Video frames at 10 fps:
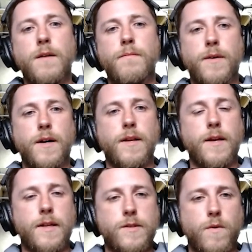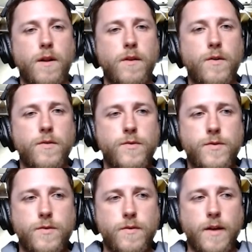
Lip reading: but it's one of those